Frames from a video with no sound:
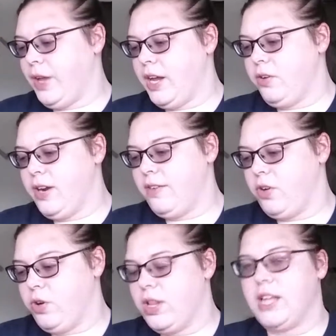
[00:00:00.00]
I don't have a
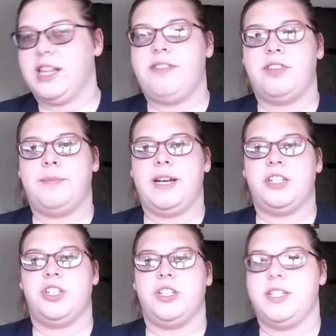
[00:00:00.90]
whole lot left on my
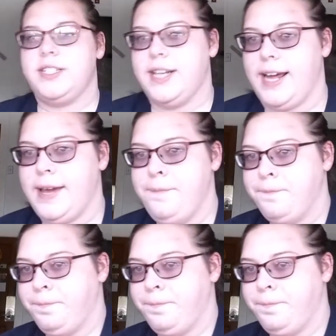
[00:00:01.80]
agenda today.